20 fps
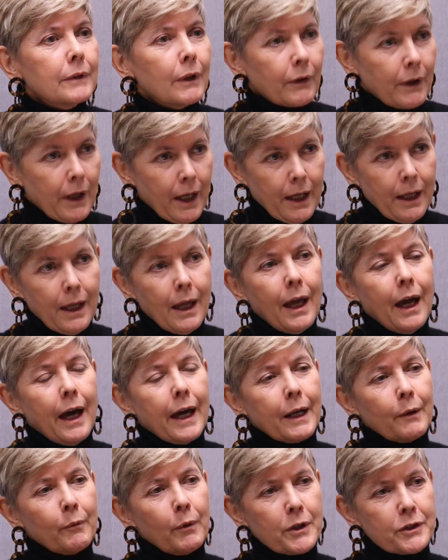Okay.
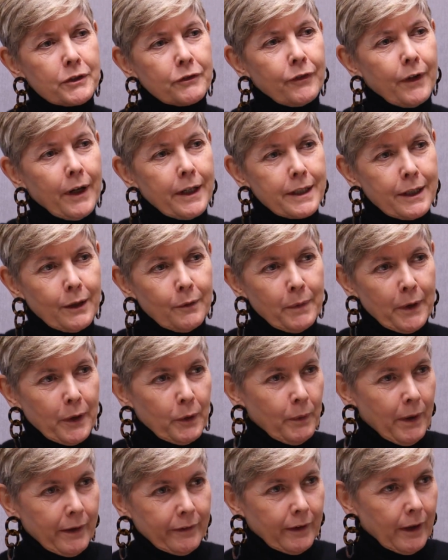And I want to find out about
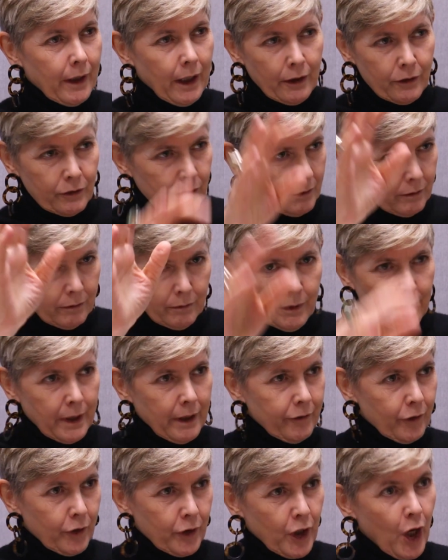the waste collection,
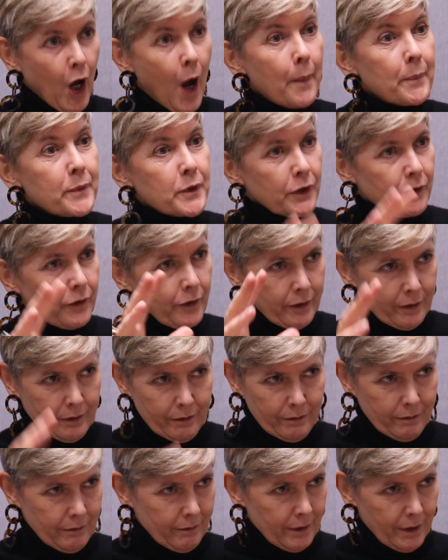whatever, the options.
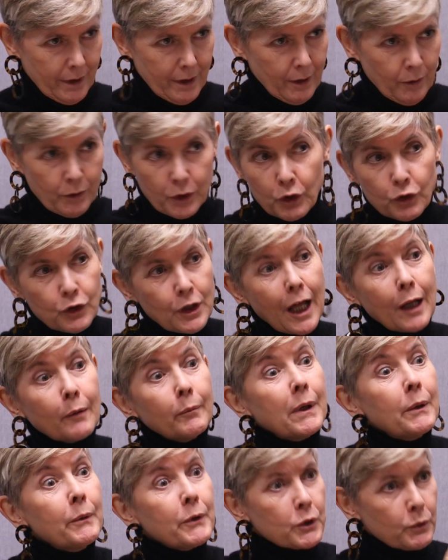You tell
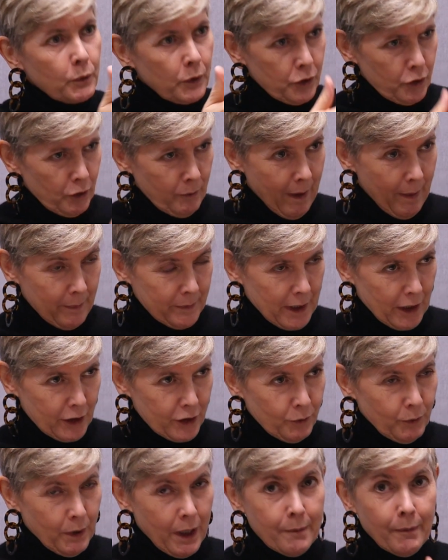me which ones you mapped,
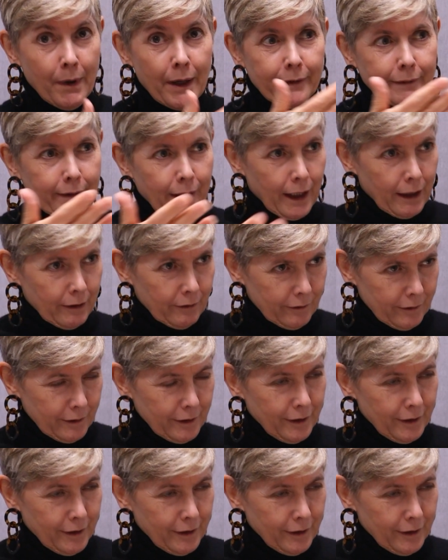actually. Why am I saying it?